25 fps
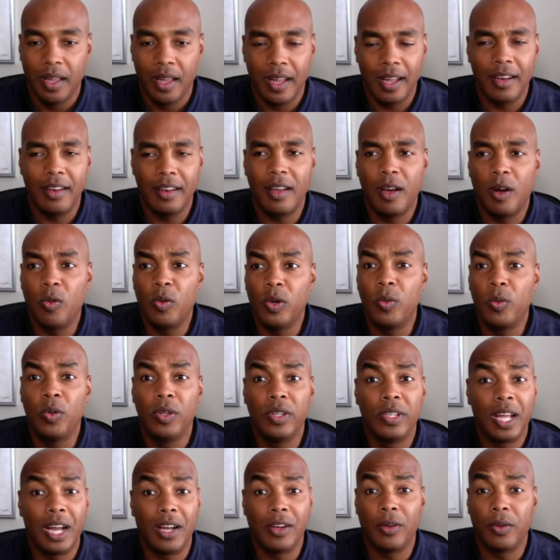and no, we
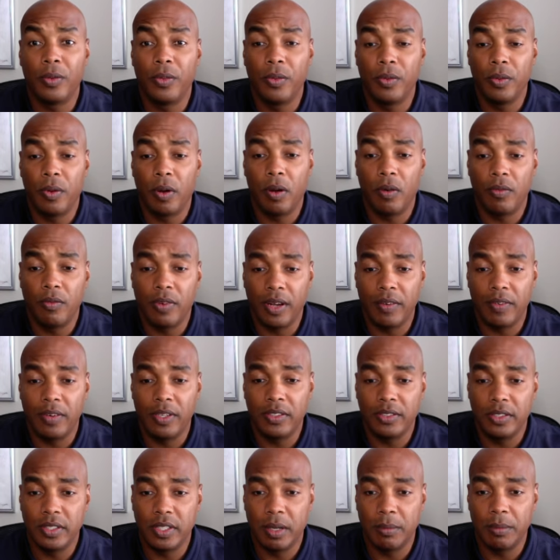will not go through all
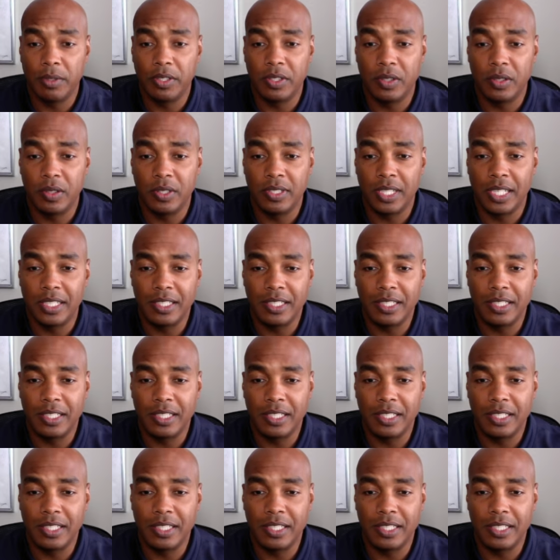500 opportunities.